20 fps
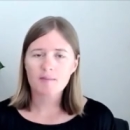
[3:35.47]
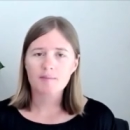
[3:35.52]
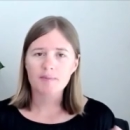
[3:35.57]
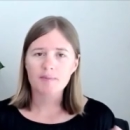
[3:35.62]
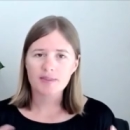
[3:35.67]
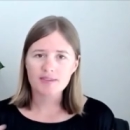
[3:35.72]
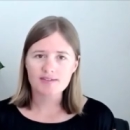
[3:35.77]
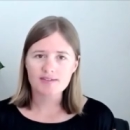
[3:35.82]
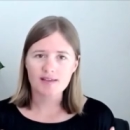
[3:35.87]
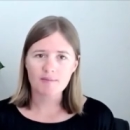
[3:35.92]

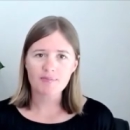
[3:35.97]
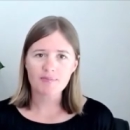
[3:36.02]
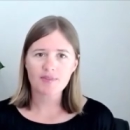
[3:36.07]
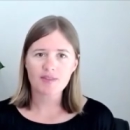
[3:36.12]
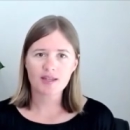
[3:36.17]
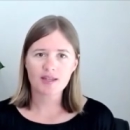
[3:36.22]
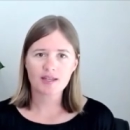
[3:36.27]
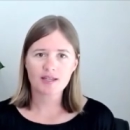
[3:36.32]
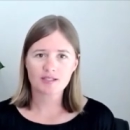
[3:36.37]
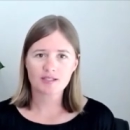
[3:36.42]
But
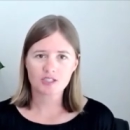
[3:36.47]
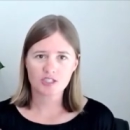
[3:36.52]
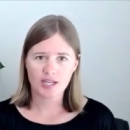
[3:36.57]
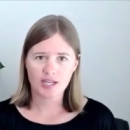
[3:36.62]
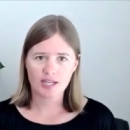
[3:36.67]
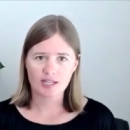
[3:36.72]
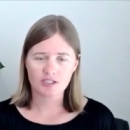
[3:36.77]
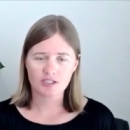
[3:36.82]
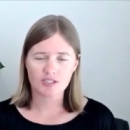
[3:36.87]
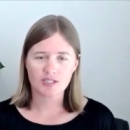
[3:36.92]
something
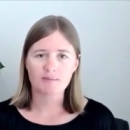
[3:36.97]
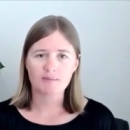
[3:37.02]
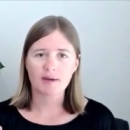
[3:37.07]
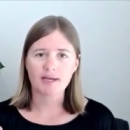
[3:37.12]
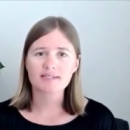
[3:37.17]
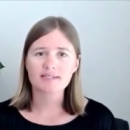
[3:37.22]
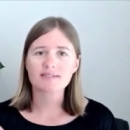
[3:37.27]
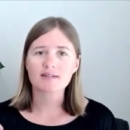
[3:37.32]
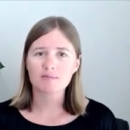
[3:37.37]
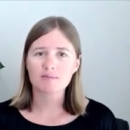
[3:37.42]
changed in my
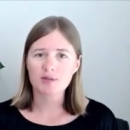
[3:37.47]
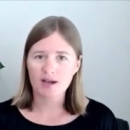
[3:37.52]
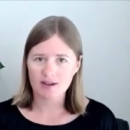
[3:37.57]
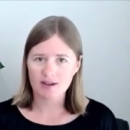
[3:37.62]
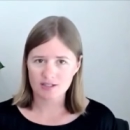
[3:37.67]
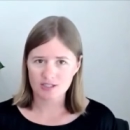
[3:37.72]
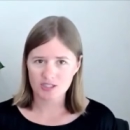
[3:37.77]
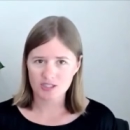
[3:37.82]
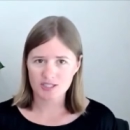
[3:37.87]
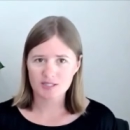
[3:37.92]

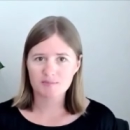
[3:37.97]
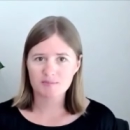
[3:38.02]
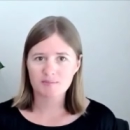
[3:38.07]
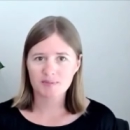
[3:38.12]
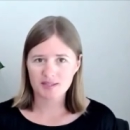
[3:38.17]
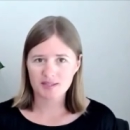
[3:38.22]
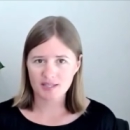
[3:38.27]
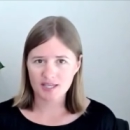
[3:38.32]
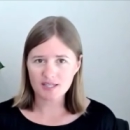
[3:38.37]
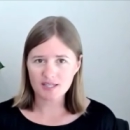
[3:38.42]
subconscious
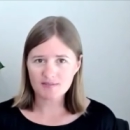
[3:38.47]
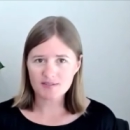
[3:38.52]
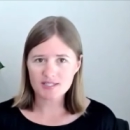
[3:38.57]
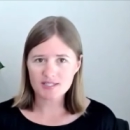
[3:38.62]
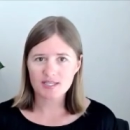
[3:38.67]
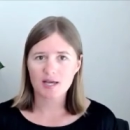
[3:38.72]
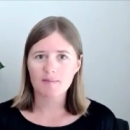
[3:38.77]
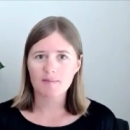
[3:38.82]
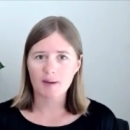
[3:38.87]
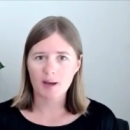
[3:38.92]
beliefs
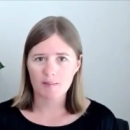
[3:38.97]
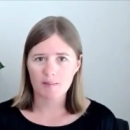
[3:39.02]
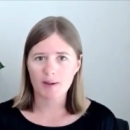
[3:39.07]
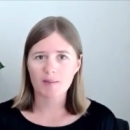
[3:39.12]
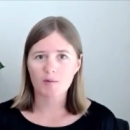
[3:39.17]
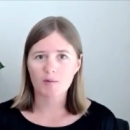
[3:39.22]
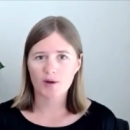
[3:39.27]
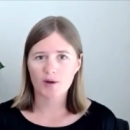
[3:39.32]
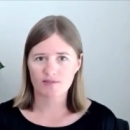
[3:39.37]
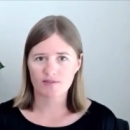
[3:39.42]
about my
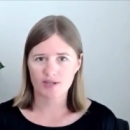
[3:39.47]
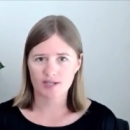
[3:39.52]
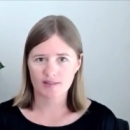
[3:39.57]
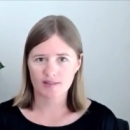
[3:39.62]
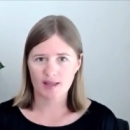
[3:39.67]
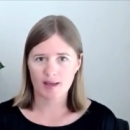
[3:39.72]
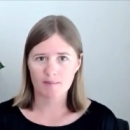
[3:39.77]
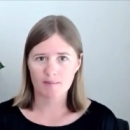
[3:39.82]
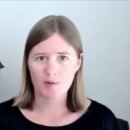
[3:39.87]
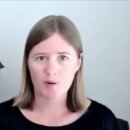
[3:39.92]
boyfriend in
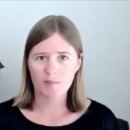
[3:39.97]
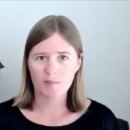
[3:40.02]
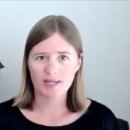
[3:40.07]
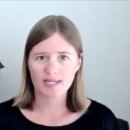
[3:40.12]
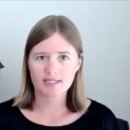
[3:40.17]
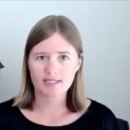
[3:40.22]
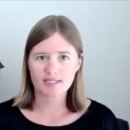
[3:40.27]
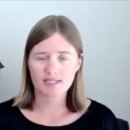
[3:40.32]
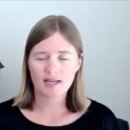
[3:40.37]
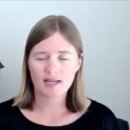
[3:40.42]
that
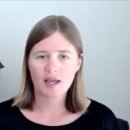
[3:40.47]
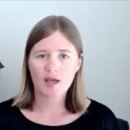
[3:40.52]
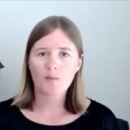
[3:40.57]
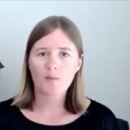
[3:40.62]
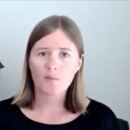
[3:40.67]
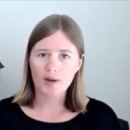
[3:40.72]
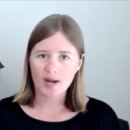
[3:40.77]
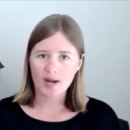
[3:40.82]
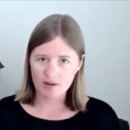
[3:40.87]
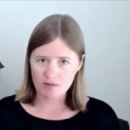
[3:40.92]
moment.
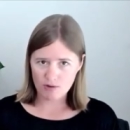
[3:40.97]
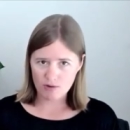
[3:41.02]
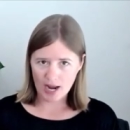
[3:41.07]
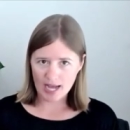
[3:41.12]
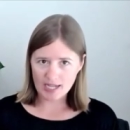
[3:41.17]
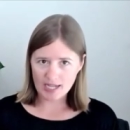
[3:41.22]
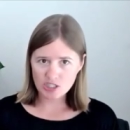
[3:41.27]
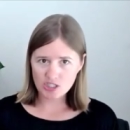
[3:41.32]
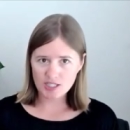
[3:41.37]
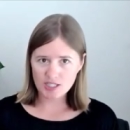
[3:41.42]
When I
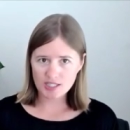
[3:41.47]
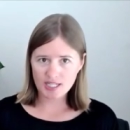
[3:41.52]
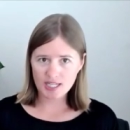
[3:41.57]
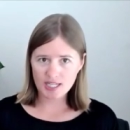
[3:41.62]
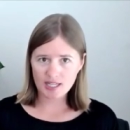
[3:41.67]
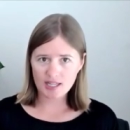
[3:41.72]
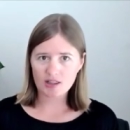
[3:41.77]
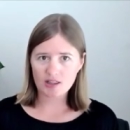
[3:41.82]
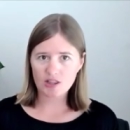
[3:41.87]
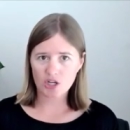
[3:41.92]

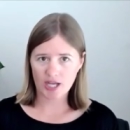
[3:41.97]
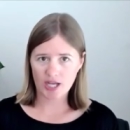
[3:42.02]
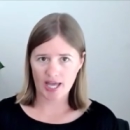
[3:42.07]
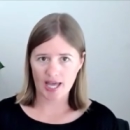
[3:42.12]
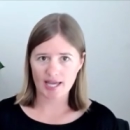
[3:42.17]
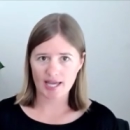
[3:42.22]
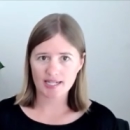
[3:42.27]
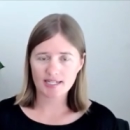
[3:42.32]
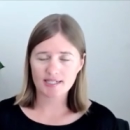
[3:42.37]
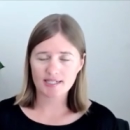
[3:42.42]
rationally look
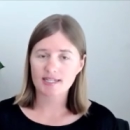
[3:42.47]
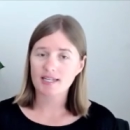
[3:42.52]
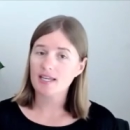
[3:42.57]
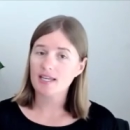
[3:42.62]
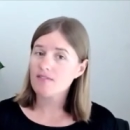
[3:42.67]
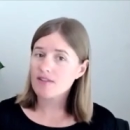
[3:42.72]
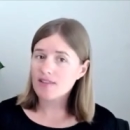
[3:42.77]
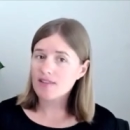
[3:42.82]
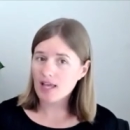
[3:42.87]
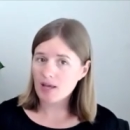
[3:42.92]
at it, and
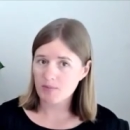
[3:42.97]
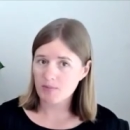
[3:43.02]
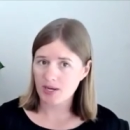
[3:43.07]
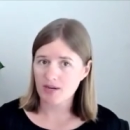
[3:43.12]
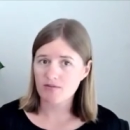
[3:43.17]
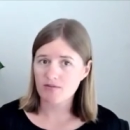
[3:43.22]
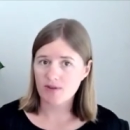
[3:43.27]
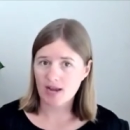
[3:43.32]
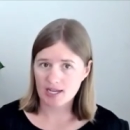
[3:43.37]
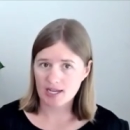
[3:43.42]
even then when
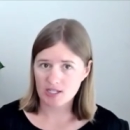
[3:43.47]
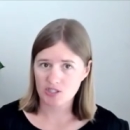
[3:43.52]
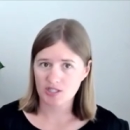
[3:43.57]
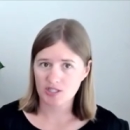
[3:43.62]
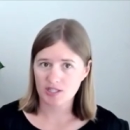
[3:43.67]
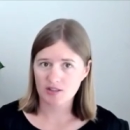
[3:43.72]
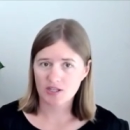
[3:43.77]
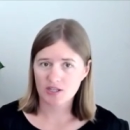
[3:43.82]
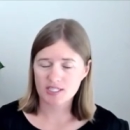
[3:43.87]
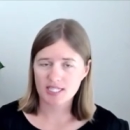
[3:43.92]
I
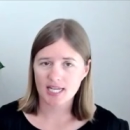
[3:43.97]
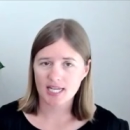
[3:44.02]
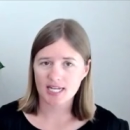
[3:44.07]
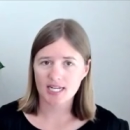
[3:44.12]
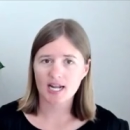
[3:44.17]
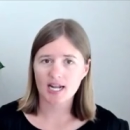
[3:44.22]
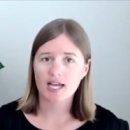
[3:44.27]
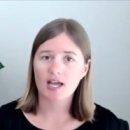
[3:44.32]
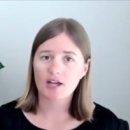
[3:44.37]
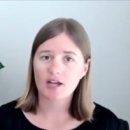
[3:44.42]
rationally looked at
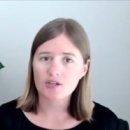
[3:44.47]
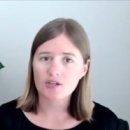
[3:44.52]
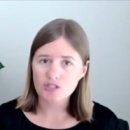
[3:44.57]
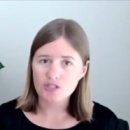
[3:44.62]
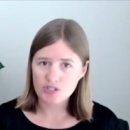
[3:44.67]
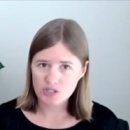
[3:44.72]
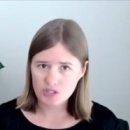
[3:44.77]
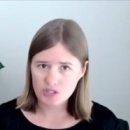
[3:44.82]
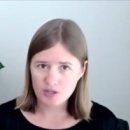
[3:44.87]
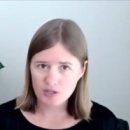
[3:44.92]
it, I
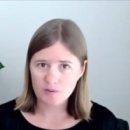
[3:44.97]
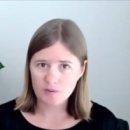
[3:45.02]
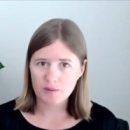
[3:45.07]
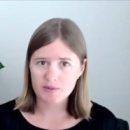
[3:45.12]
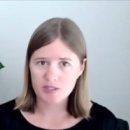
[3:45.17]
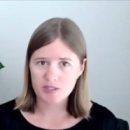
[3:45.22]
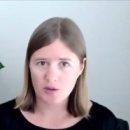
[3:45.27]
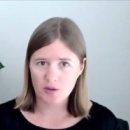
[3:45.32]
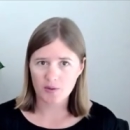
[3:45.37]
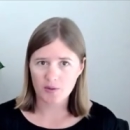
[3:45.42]
understood what
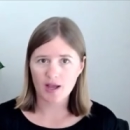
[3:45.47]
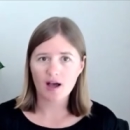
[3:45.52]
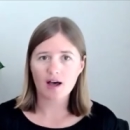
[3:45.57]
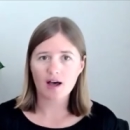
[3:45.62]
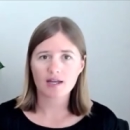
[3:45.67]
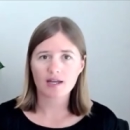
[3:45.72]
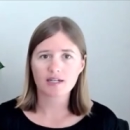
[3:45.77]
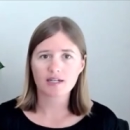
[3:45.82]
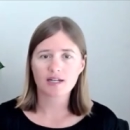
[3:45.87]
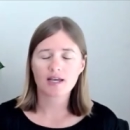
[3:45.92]
was going
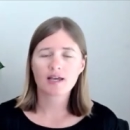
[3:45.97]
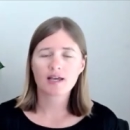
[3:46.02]
on.